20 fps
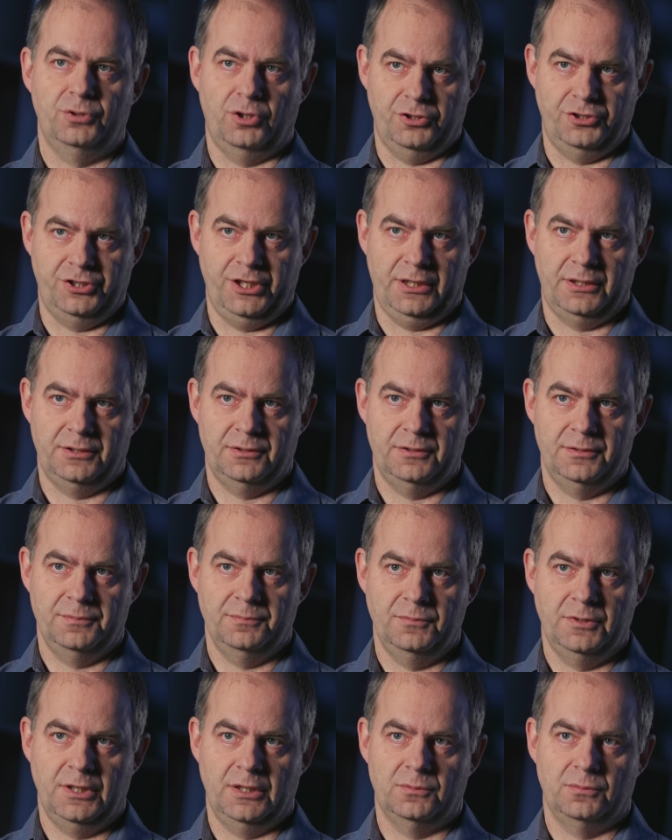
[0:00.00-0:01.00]
project
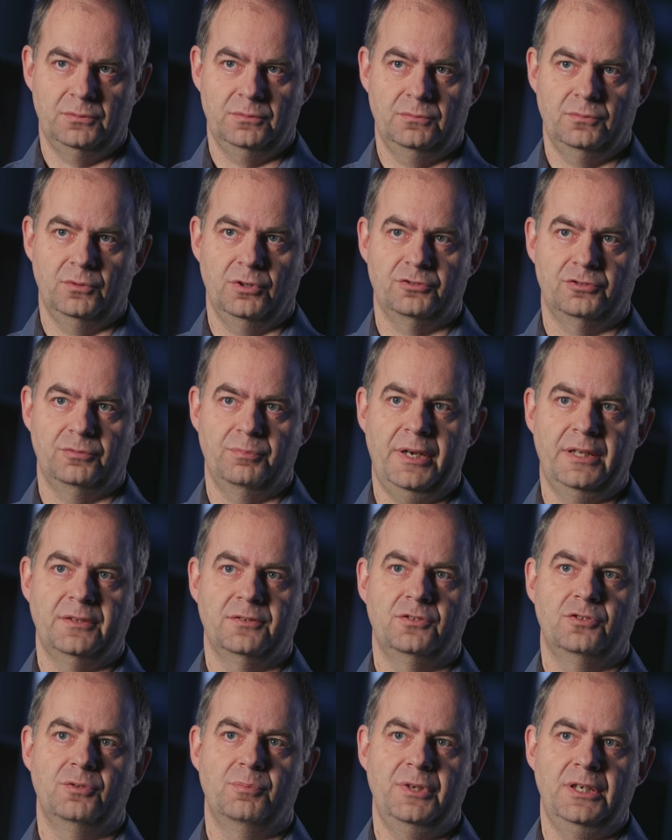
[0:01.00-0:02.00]
that was
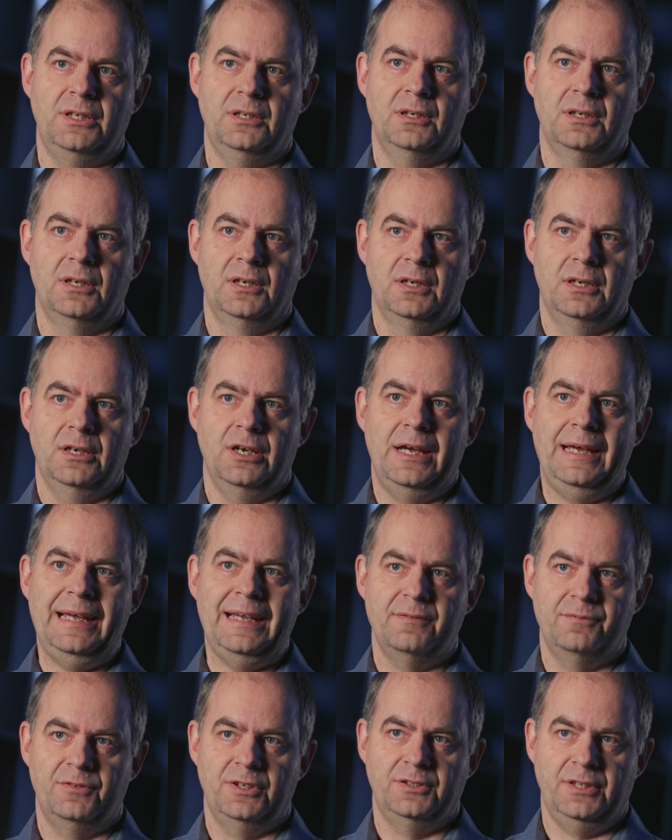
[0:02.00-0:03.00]
meant to be a
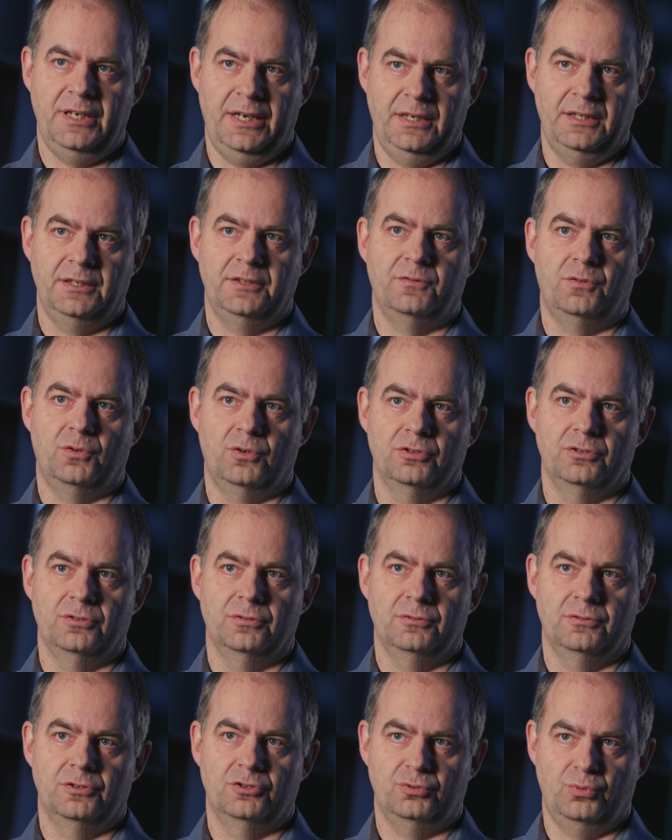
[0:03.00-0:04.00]
heavy tank for
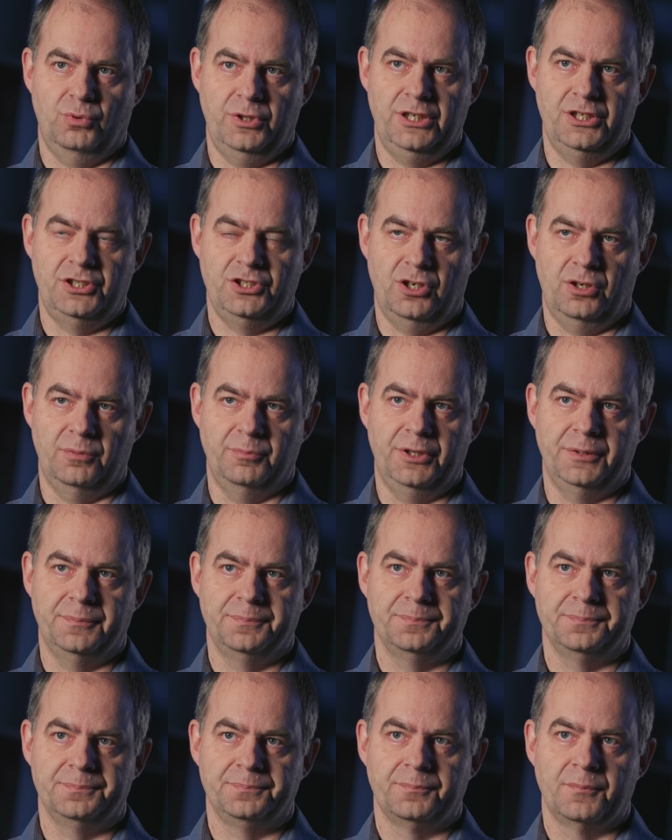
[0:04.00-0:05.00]
the Swedish Army.
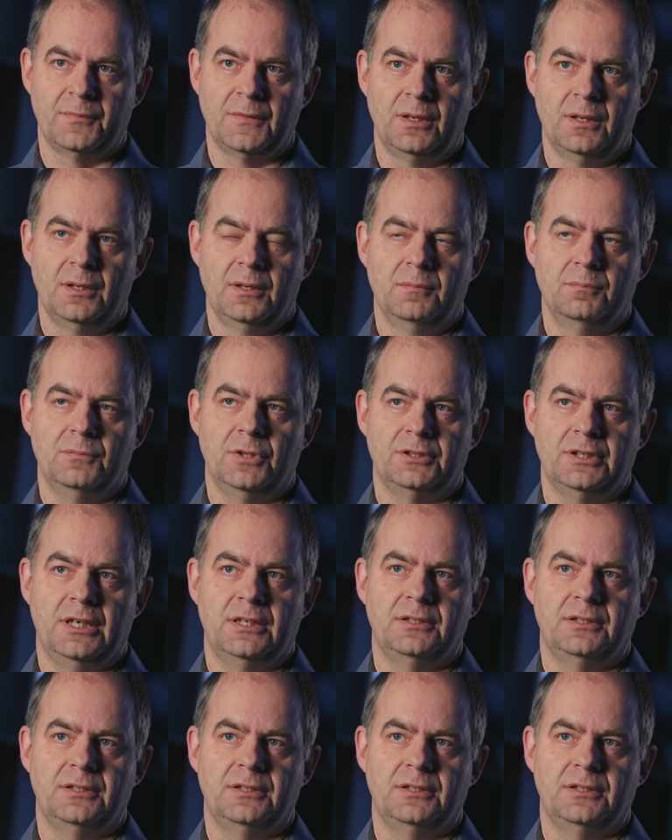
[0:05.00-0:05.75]
But